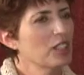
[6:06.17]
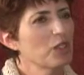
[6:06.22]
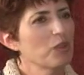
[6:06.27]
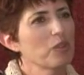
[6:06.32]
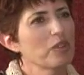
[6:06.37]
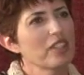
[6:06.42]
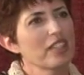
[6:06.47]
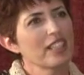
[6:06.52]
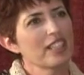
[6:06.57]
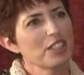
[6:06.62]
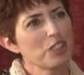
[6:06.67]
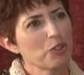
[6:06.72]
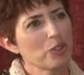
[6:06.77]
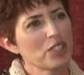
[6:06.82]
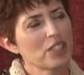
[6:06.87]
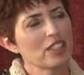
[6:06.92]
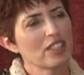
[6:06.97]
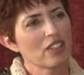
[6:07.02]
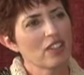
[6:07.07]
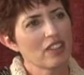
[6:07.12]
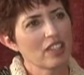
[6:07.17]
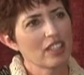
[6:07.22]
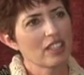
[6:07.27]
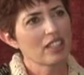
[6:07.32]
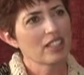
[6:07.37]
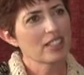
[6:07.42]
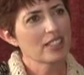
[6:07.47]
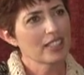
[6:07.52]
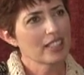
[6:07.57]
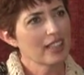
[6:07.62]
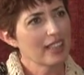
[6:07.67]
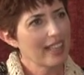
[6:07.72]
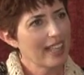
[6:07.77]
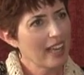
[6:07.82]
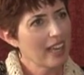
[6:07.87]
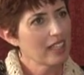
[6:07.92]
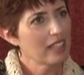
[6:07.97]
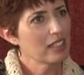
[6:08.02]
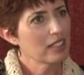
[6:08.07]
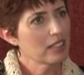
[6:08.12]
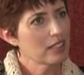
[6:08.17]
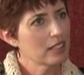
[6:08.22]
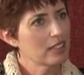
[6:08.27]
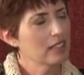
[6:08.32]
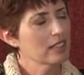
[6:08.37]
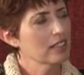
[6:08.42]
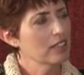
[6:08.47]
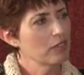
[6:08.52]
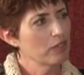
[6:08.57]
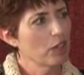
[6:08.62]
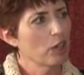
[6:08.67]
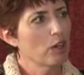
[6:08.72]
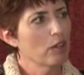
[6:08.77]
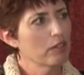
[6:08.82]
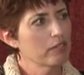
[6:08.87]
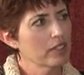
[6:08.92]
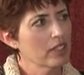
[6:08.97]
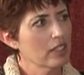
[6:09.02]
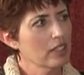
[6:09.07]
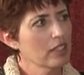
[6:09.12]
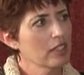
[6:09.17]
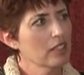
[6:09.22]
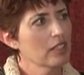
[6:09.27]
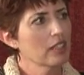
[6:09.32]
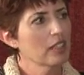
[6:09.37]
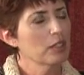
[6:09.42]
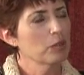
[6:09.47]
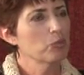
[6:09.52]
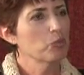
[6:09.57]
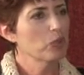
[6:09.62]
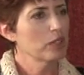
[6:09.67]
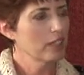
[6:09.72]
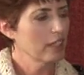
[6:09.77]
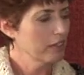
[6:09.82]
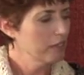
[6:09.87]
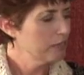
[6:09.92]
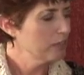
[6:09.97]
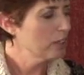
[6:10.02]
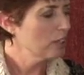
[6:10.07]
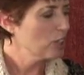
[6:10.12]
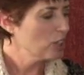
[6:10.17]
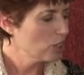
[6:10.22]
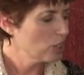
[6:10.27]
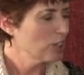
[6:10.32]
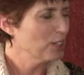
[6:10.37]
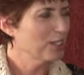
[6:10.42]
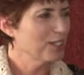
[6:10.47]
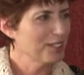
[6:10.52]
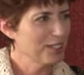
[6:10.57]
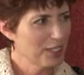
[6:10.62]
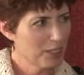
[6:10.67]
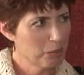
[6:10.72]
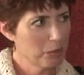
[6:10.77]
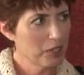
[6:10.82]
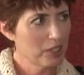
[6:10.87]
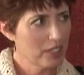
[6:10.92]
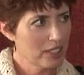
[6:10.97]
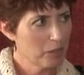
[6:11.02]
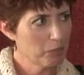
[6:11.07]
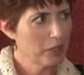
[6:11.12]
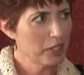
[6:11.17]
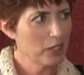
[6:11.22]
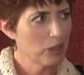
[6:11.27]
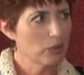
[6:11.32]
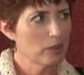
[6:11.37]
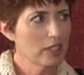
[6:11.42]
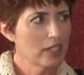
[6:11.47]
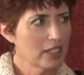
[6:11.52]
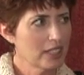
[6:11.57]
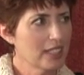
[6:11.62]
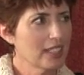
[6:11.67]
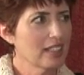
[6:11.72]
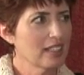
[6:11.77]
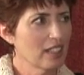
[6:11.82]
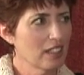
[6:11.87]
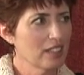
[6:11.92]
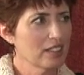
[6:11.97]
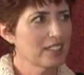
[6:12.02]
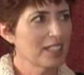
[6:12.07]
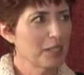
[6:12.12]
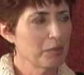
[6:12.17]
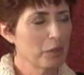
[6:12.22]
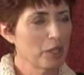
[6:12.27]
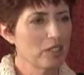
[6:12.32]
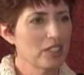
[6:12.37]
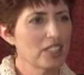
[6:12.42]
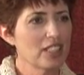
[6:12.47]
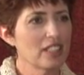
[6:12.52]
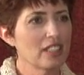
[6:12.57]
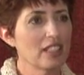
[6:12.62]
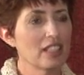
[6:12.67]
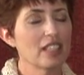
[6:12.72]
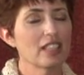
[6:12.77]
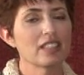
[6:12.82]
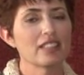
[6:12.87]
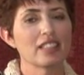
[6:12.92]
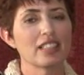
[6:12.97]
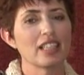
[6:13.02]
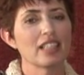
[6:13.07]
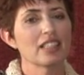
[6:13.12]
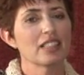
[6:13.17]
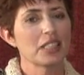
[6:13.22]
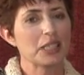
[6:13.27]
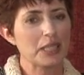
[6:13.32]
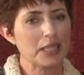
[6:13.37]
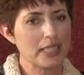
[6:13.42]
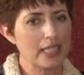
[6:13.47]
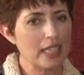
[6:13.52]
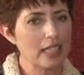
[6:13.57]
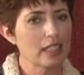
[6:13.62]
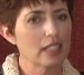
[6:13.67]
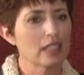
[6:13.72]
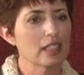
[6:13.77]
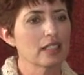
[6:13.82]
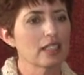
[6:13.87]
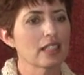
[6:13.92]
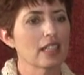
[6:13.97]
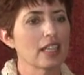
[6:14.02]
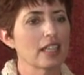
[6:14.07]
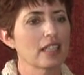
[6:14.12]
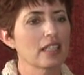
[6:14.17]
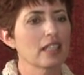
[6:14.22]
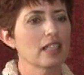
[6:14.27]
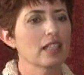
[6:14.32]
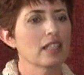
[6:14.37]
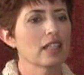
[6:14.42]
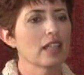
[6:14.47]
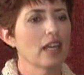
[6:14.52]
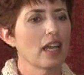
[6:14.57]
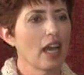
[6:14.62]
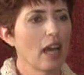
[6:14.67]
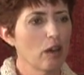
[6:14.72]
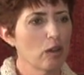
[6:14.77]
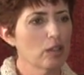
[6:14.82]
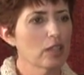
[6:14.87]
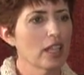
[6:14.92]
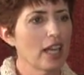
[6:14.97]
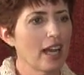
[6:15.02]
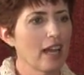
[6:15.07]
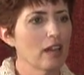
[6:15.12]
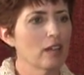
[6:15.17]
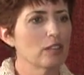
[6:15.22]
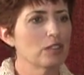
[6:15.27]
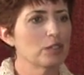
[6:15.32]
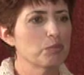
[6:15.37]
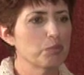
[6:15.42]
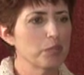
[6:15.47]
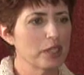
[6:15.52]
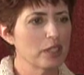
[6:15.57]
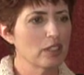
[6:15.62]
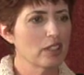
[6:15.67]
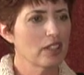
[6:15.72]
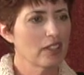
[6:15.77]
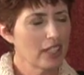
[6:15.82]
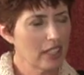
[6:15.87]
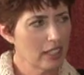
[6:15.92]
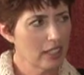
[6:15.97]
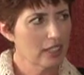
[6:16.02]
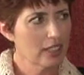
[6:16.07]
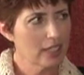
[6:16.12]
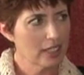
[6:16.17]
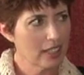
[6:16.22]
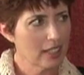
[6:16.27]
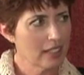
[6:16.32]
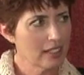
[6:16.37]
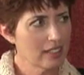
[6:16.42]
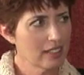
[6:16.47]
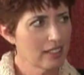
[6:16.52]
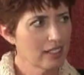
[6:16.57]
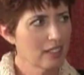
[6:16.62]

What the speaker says: Well, the interesting thing is that is still evolving. When I first heard Spirit speak, when it said "long time no see," it said it like out loud, but on the inside.